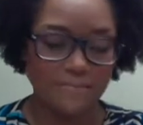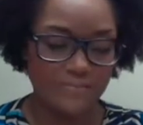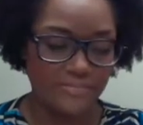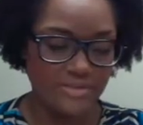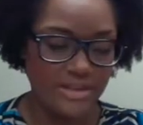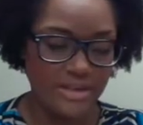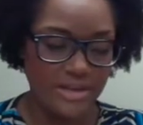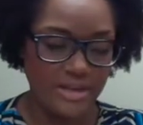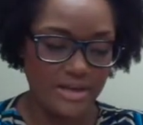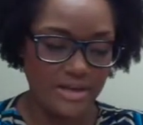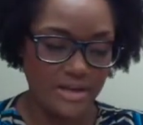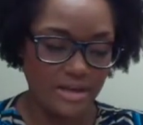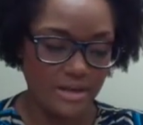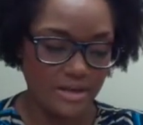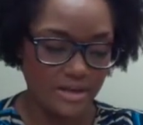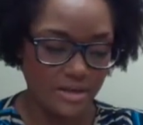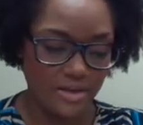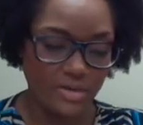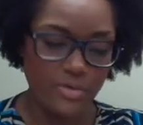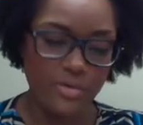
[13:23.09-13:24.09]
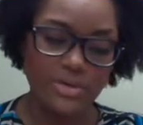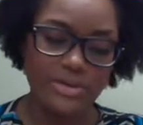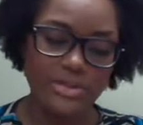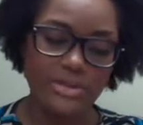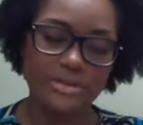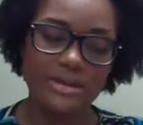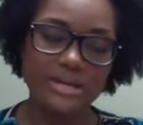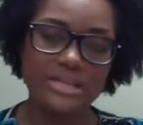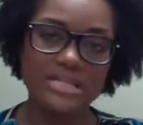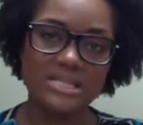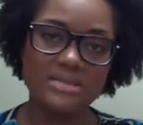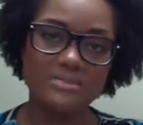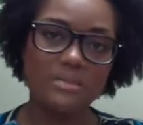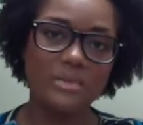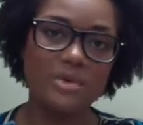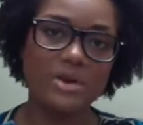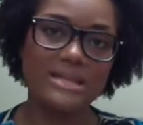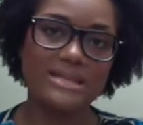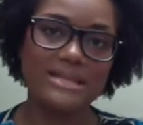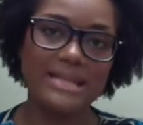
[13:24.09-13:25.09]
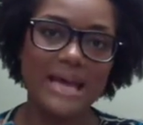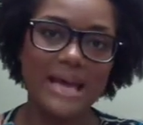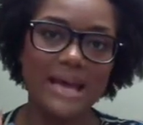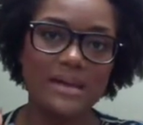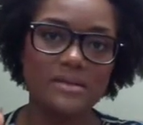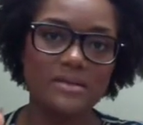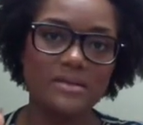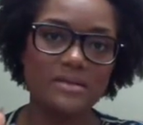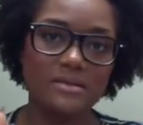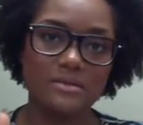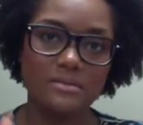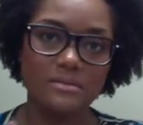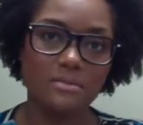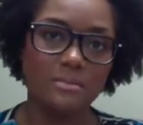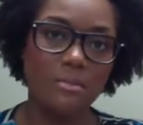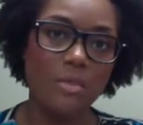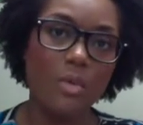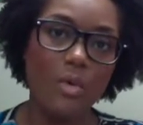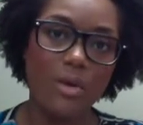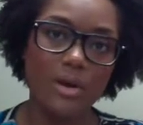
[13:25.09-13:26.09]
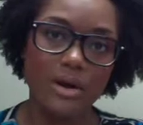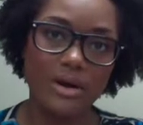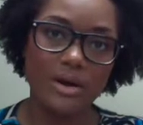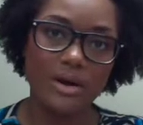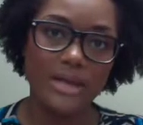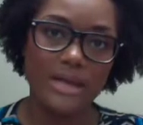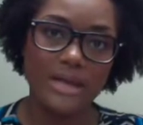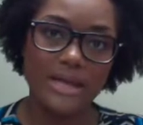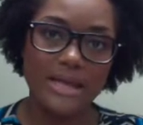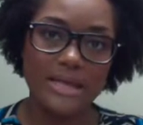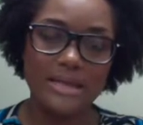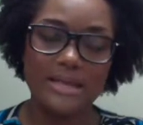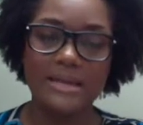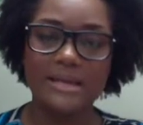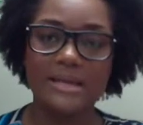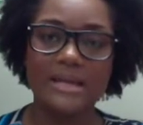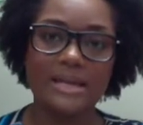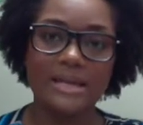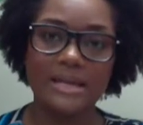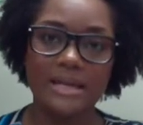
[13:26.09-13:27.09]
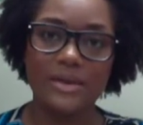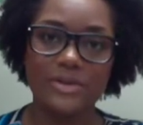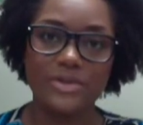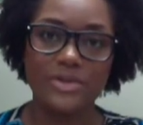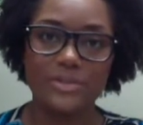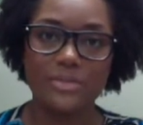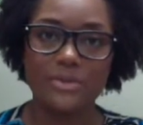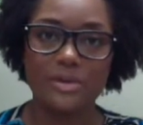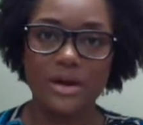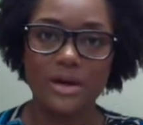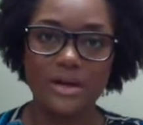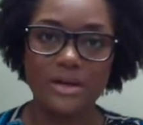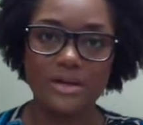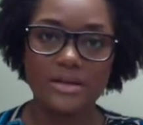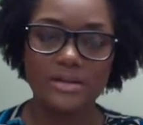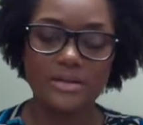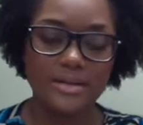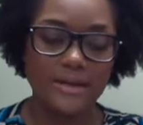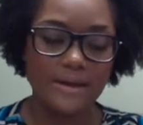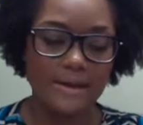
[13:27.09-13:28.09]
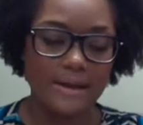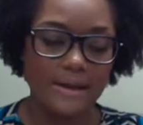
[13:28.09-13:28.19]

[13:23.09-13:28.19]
then they're going to export that more than any other product.